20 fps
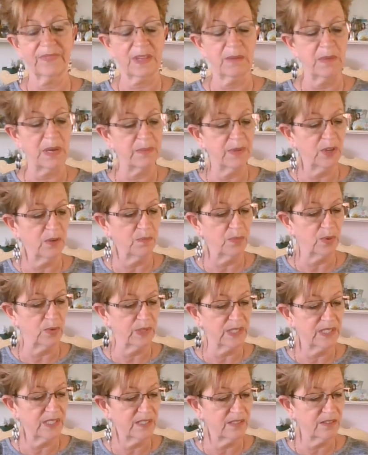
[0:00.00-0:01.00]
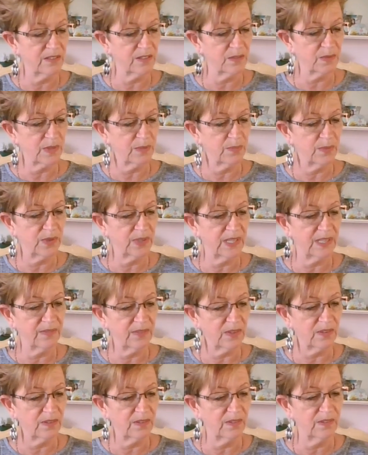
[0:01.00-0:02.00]
Maybe you're bored to tears with
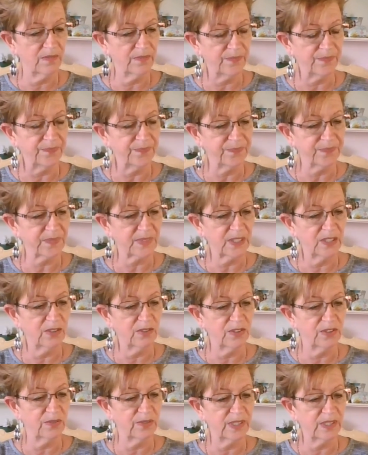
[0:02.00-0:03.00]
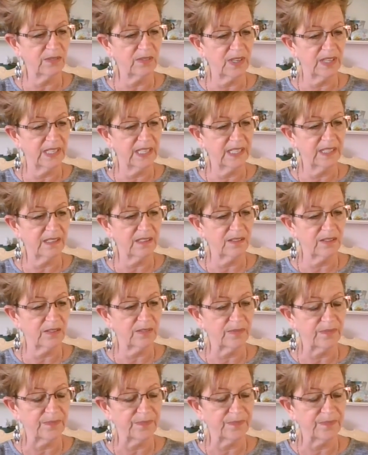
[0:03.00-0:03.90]
whatever you're doing right now.